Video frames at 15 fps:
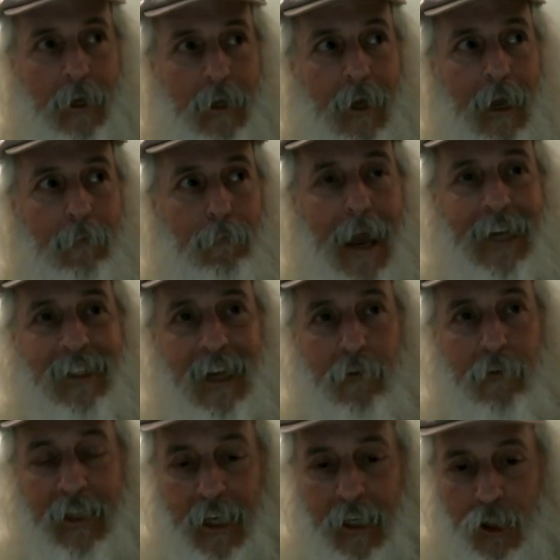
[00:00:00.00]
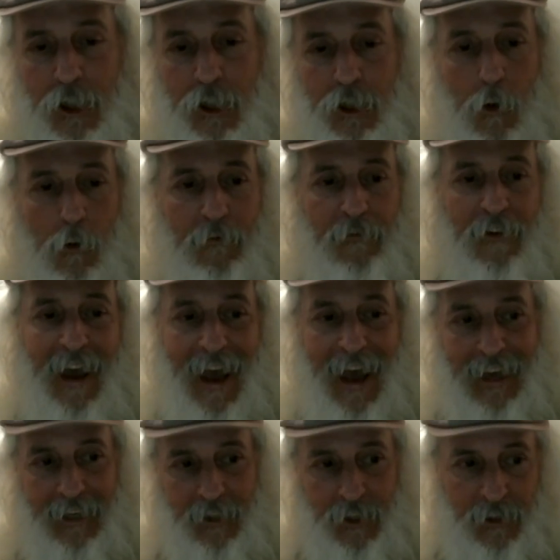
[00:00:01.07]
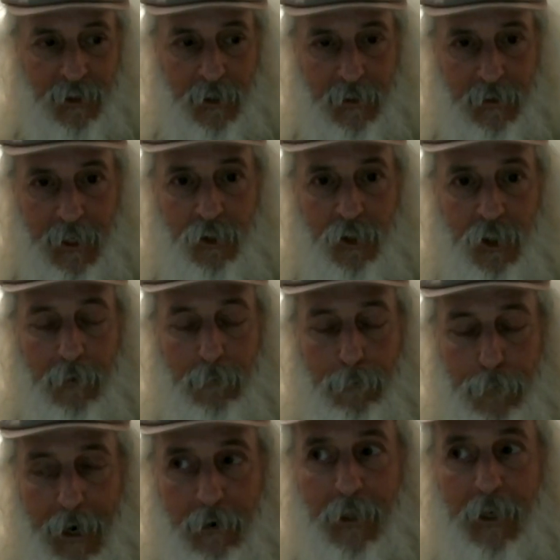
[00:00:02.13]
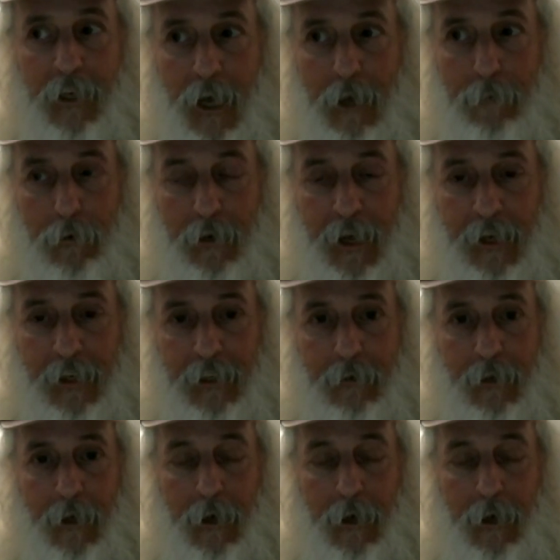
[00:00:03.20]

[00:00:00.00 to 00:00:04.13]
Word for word: it, makes everything so vast that you can barely comprehend it